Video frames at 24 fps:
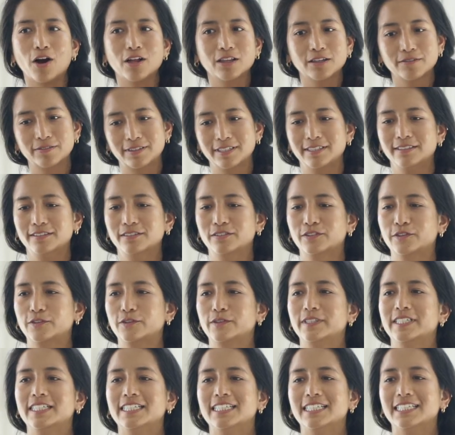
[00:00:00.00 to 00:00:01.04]
all of these
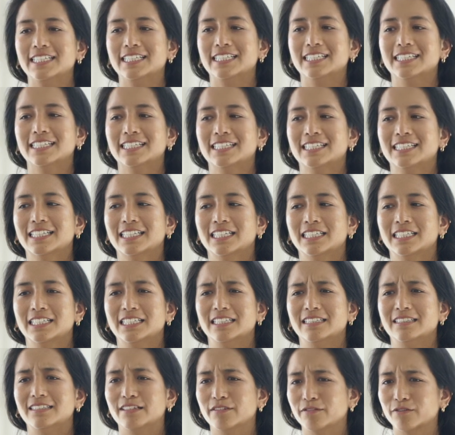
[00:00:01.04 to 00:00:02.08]
three
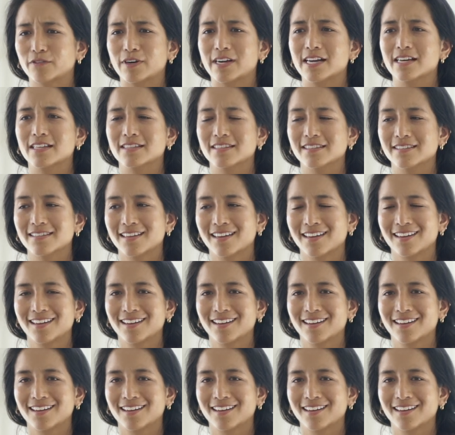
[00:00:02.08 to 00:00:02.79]
different